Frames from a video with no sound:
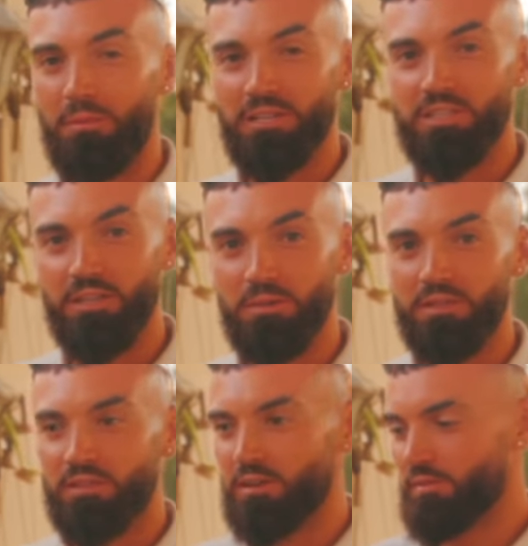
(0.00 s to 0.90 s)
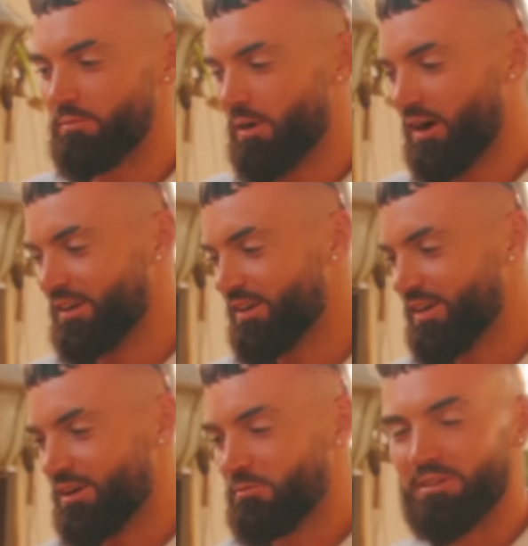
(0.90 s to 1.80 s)
actually gonna be serving mine
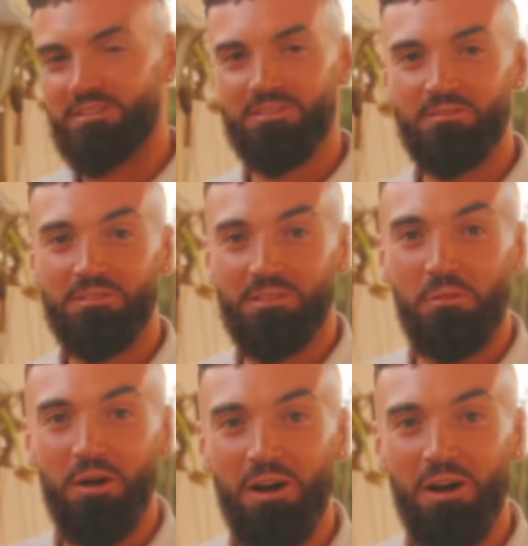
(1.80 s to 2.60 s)
with some of my